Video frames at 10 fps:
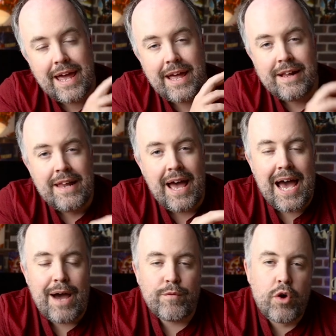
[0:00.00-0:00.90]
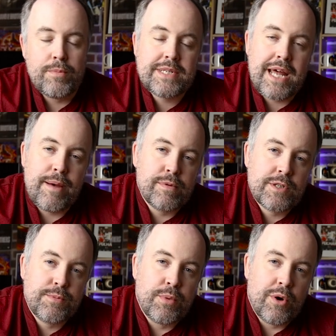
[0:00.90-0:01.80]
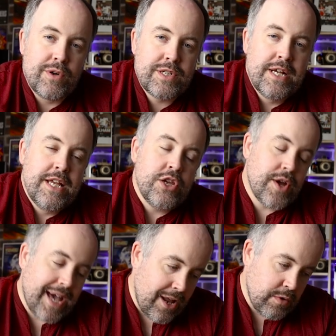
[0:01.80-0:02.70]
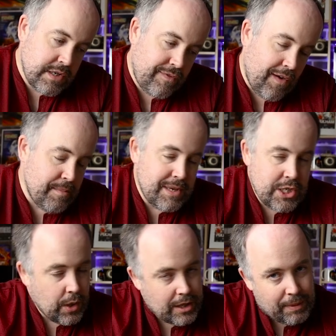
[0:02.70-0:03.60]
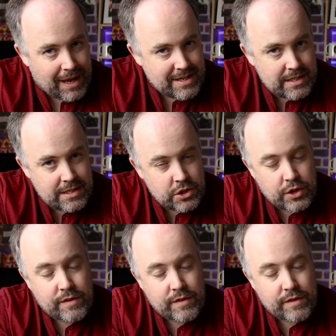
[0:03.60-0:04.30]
here, at Rob Sambles Sport. You can also find me in two other places.